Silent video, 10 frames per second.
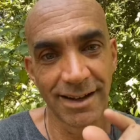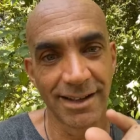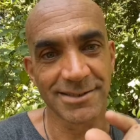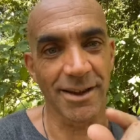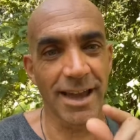
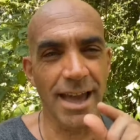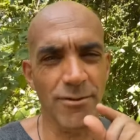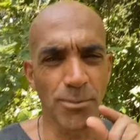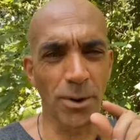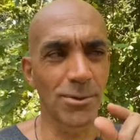So I have a
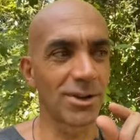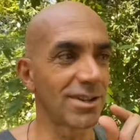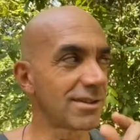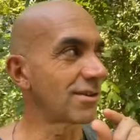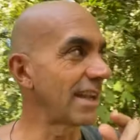
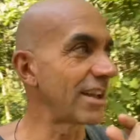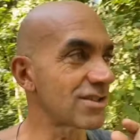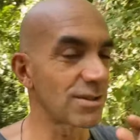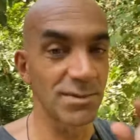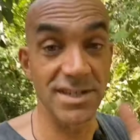permanent
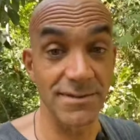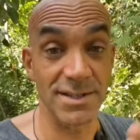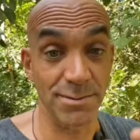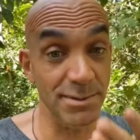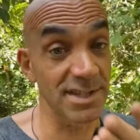connection, which
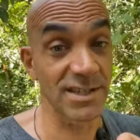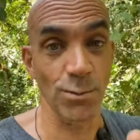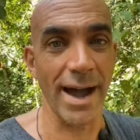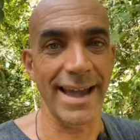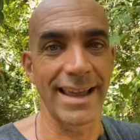is
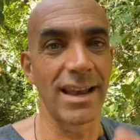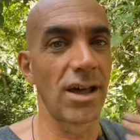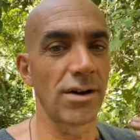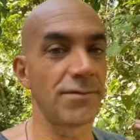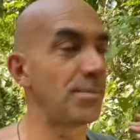why I
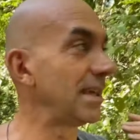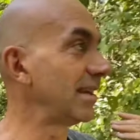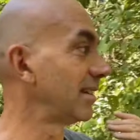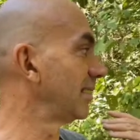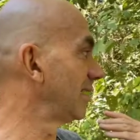love
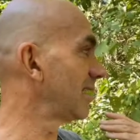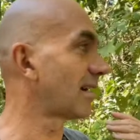being here.